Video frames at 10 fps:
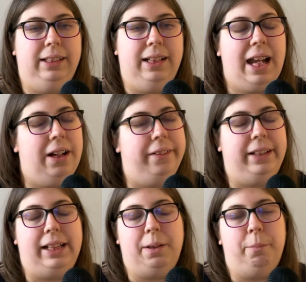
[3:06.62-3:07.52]
I don't
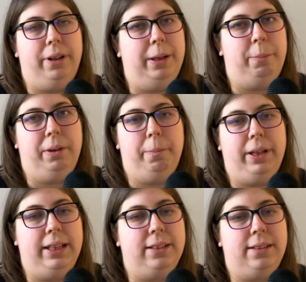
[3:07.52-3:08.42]
think I could put up with
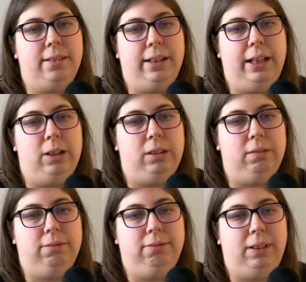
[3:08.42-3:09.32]
Beast at
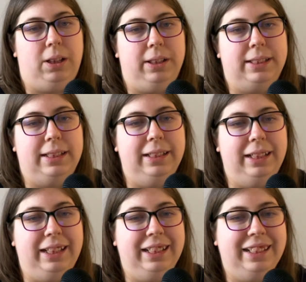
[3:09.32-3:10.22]
all, honestly.